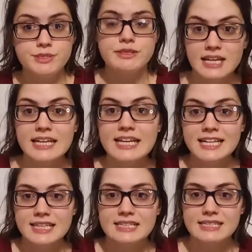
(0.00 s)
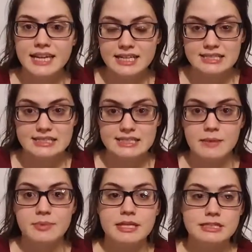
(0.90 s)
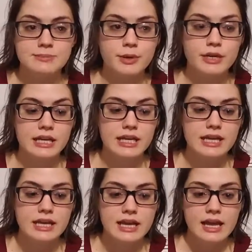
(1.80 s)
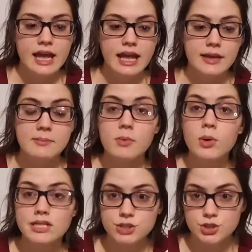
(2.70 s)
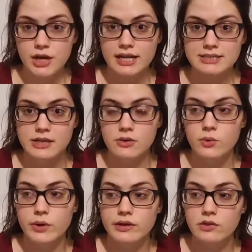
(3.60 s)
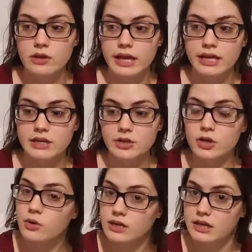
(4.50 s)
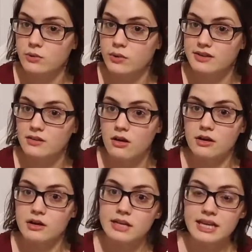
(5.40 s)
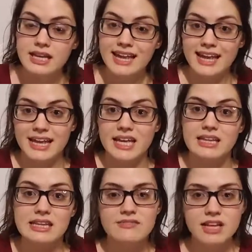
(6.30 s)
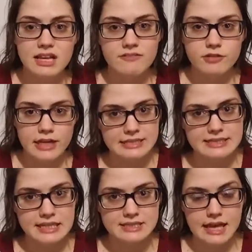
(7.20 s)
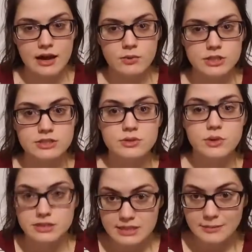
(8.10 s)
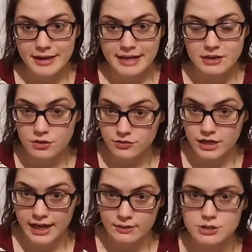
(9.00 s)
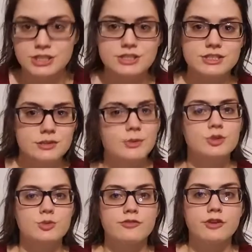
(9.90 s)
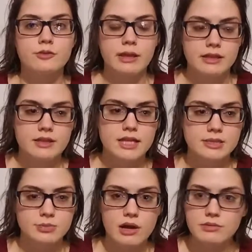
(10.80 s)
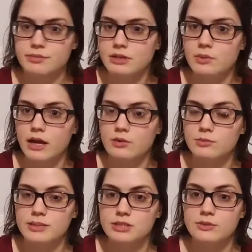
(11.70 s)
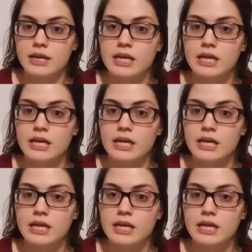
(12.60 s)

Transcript: And the second step is putting a moisturizing oil like coconut oil on and leaving it in for like 6 hours, or sleeping in it overnight, which is the most preferred method. That's probably what I will be doing.